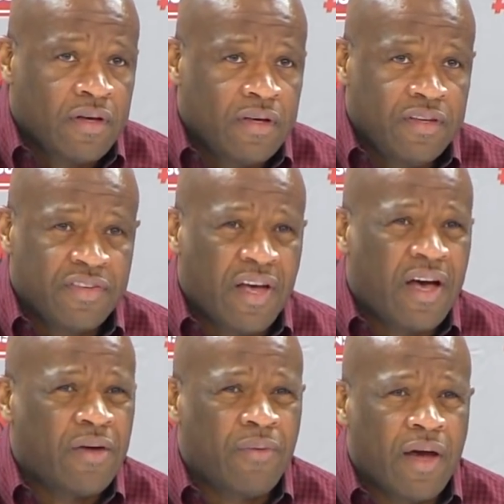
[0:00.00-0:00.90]
he's a
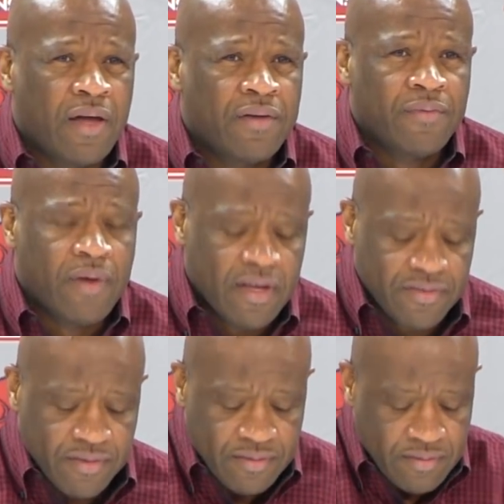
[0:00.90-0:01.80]
high
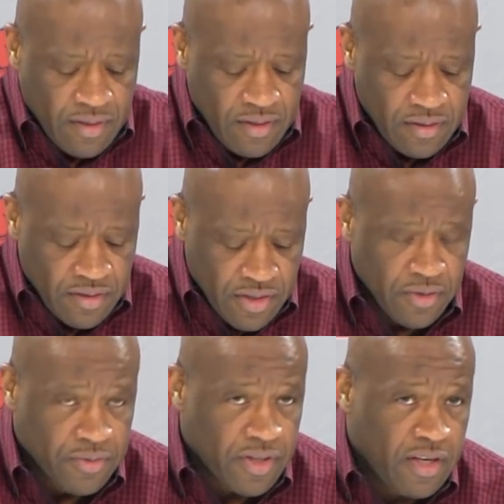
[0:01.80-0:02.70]
riser. The
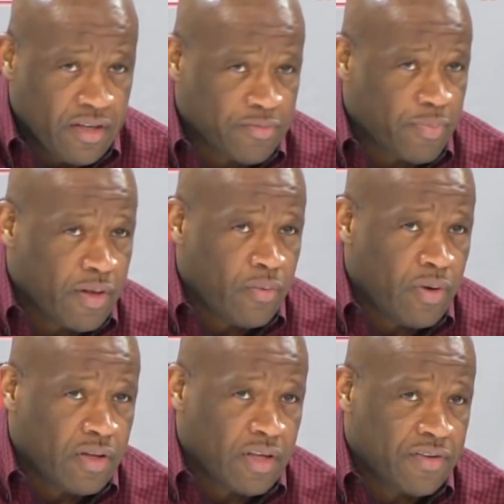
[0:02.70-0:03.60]
Gilder kid has played
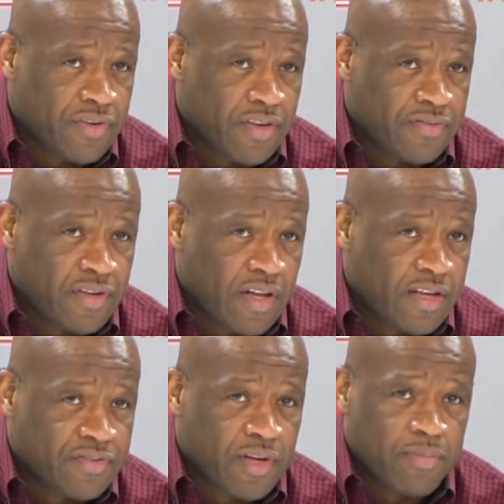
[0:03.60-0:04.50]
well against us in the
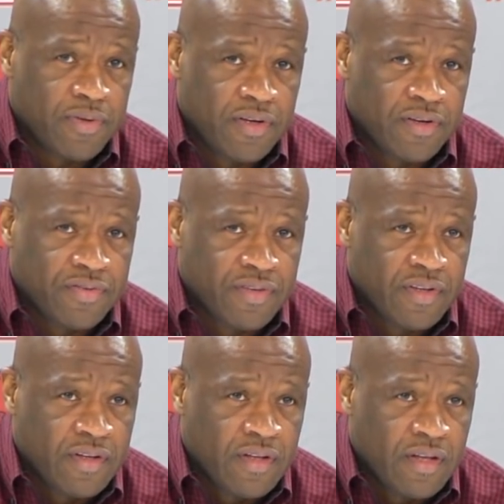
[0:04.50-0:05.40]
last couple of years.
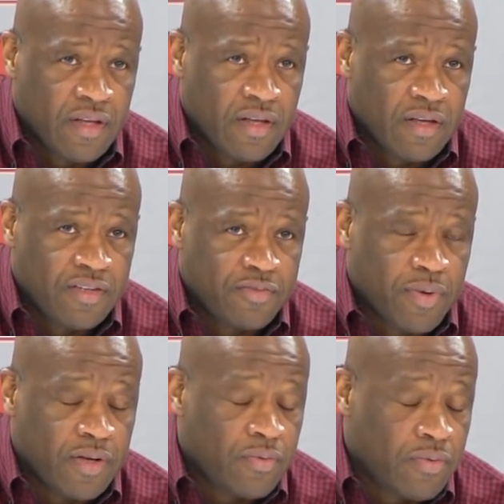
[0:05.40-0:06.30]
He's
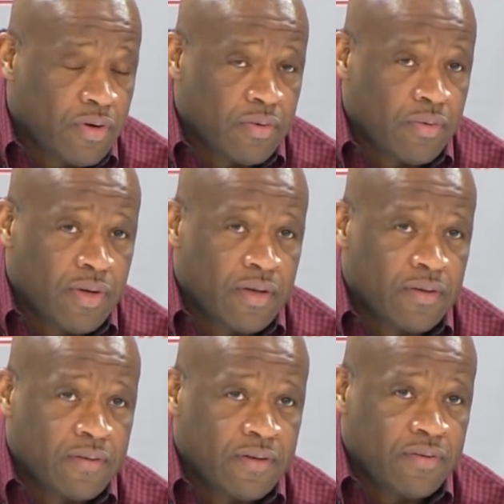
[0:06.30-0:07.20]
played really, really well.
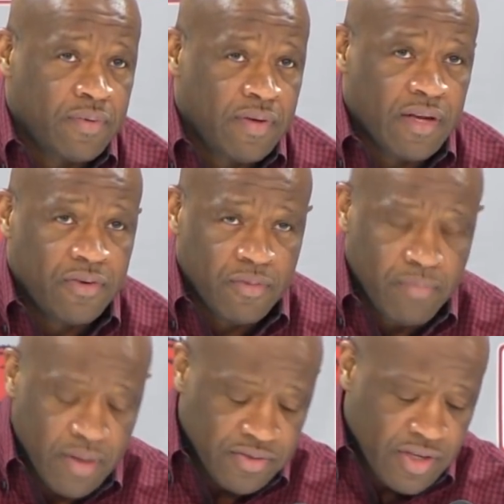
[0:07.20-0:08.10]
And we got to do a
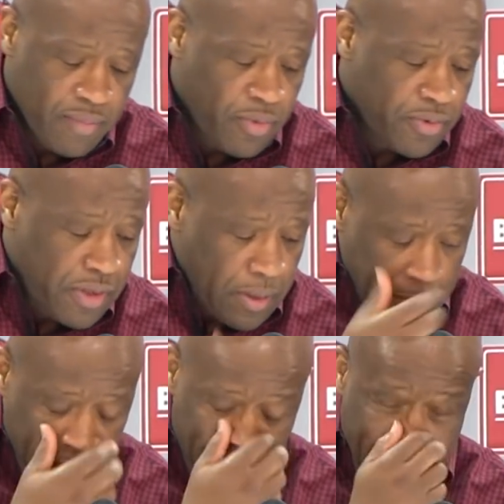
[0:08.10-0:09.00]
better job on
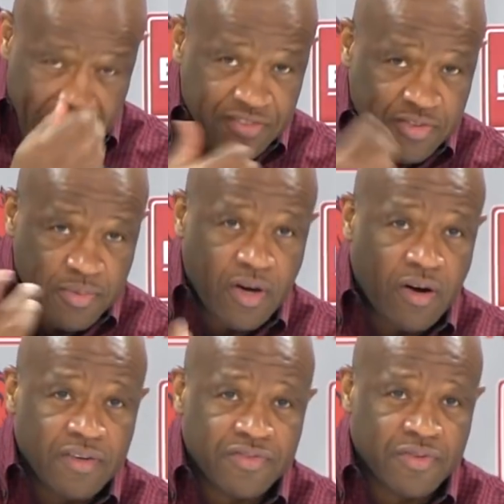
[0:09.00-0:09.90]
him. They've added some
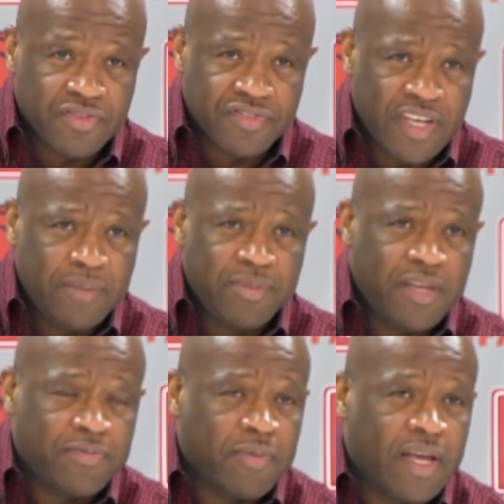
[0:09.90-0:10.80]
guards. So it's the same
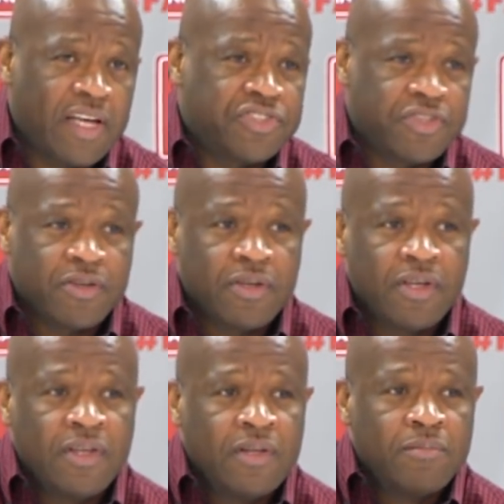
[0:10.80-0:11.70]
team from last year,
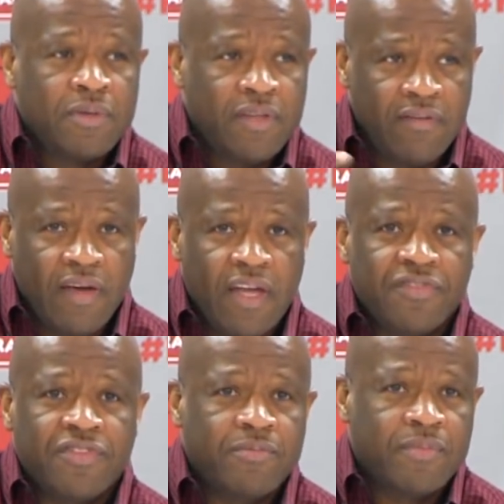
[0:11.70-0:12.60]
but they've
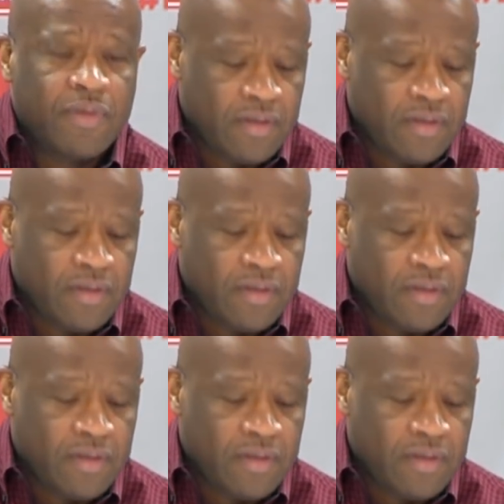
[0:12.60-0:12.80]
added some